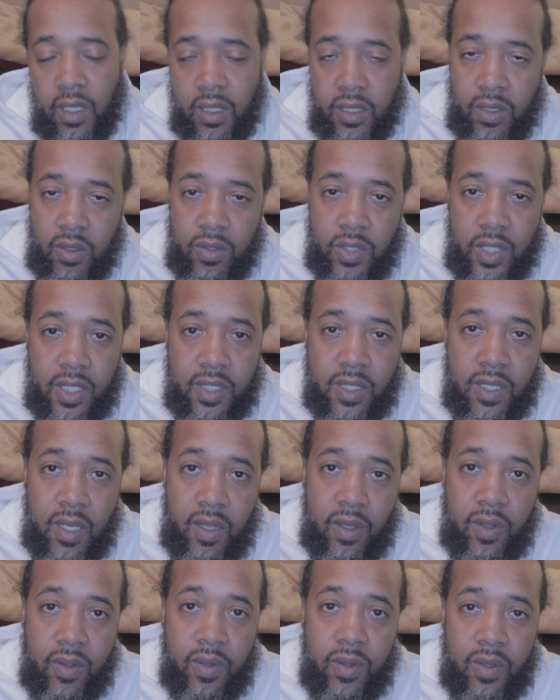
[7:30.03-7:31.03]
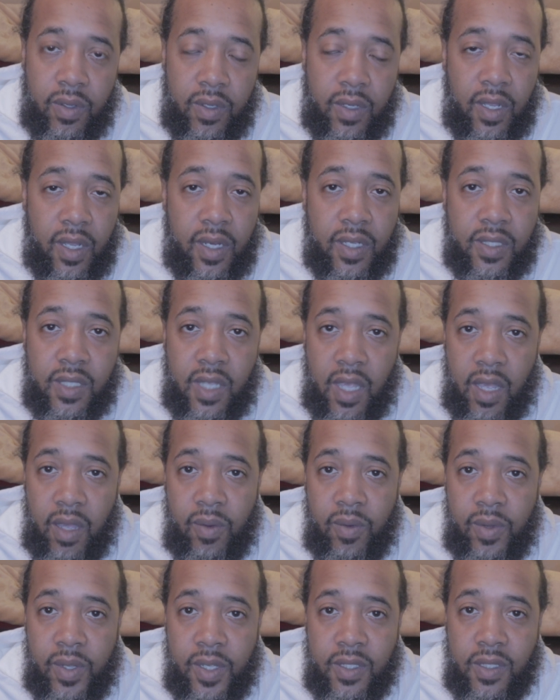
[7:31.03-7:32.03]
So just know that it's
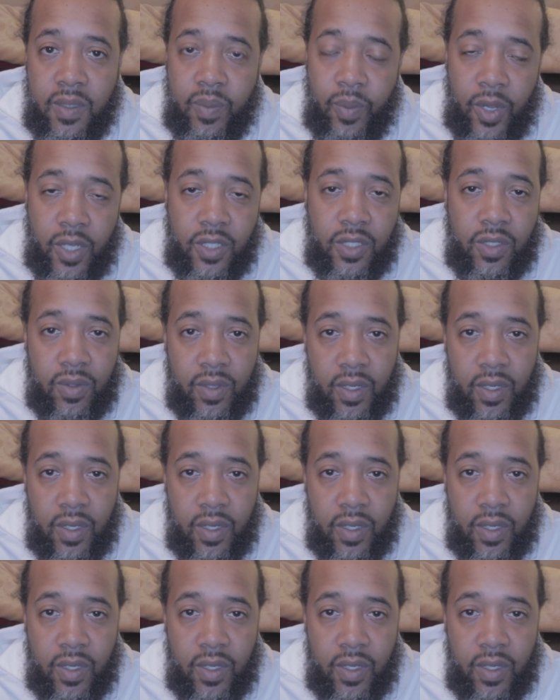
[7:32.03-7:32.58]
always pressure